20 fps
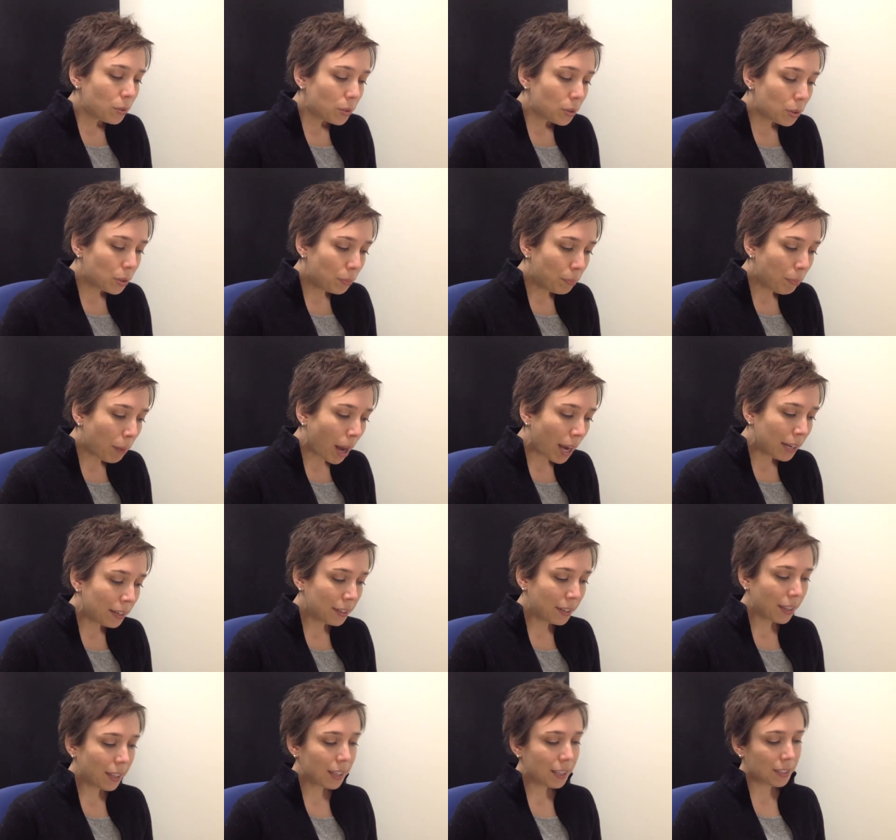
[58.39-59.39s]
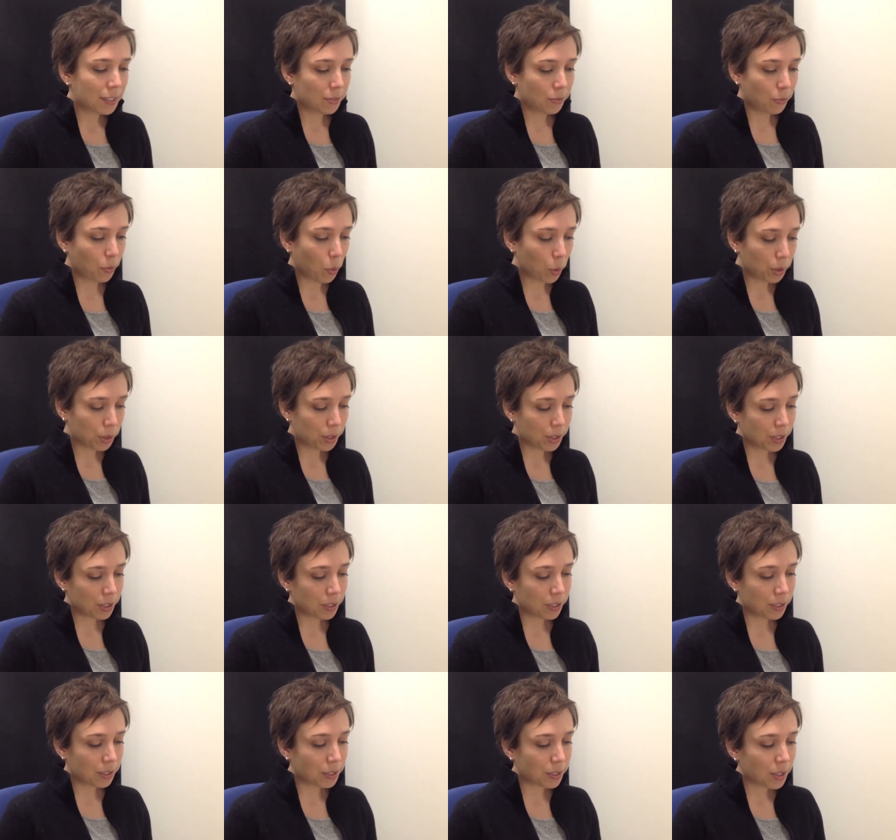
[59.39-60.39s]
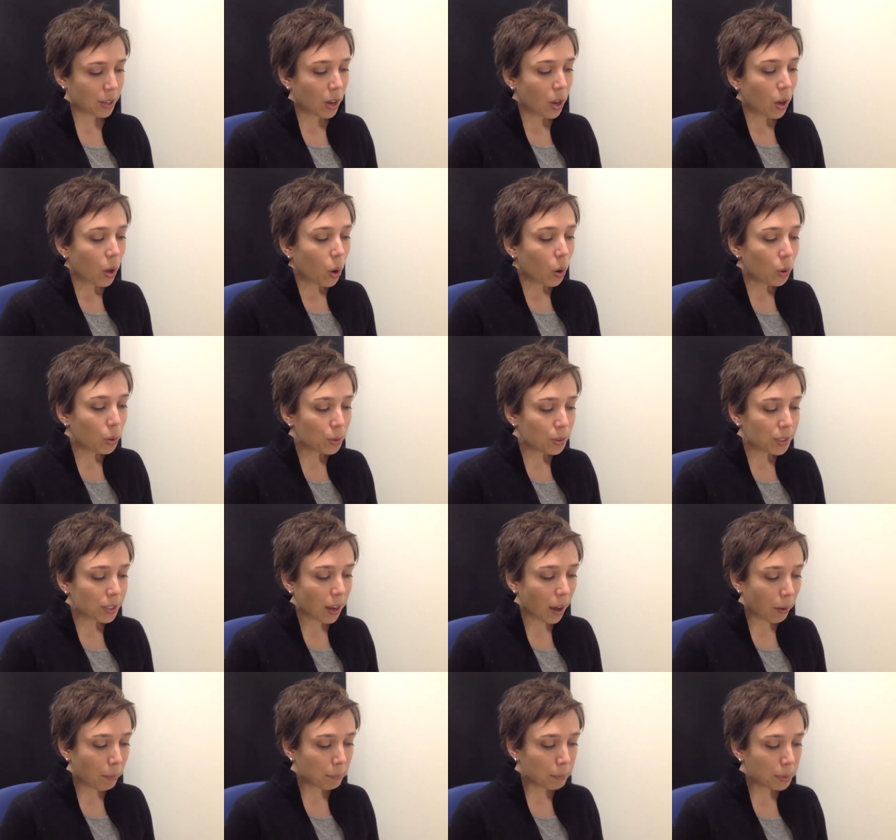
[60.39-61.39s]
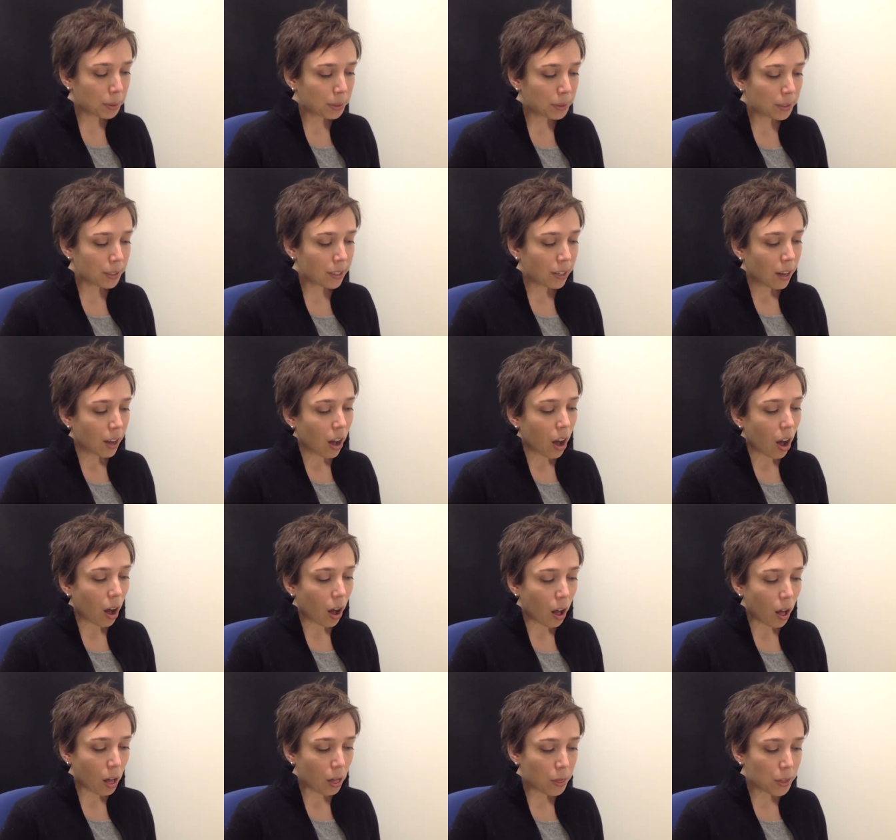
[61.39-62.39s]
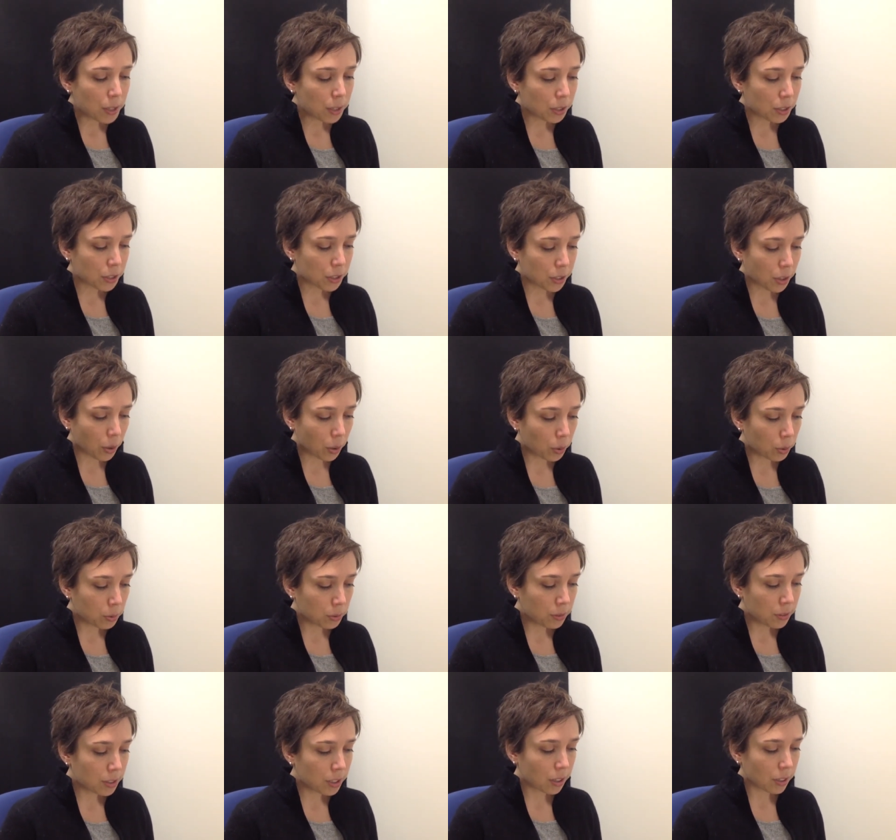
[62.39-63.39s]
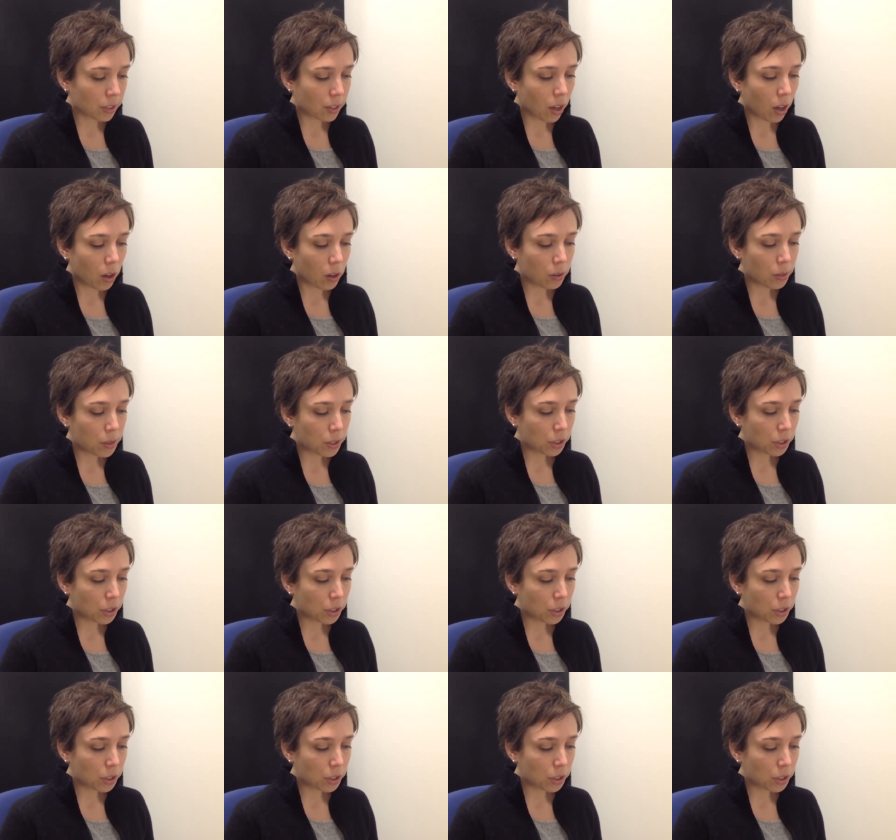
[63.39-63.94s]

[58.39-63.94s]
To mindless forces who tumble all the stones along